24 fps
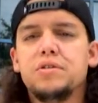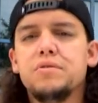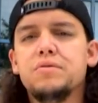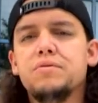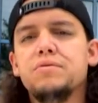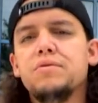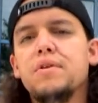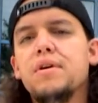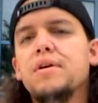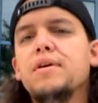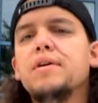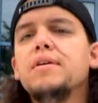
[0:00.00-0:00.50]
a
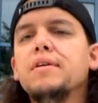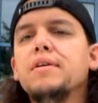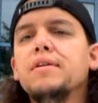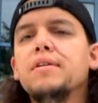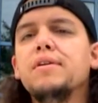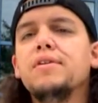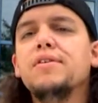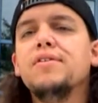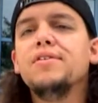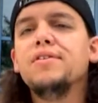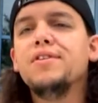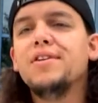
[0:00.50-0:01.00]

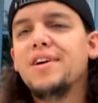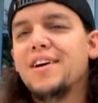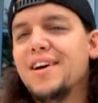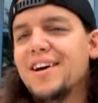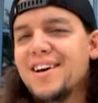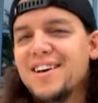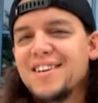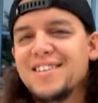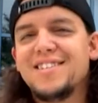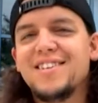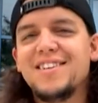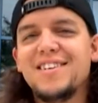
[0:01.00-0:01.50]
Wrangler,
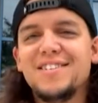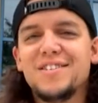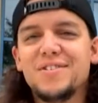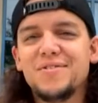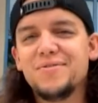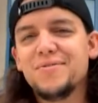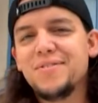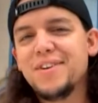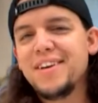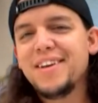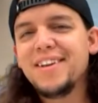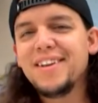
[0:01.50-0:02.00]
she's
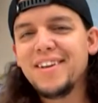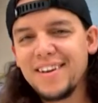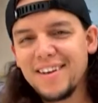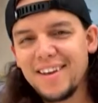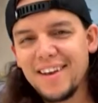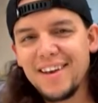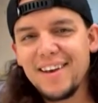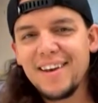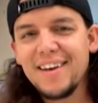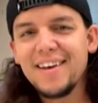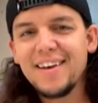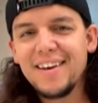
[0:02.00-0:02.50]
a
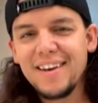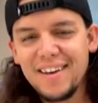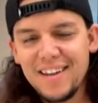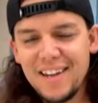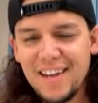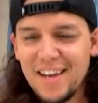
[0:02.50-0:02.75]
renegade,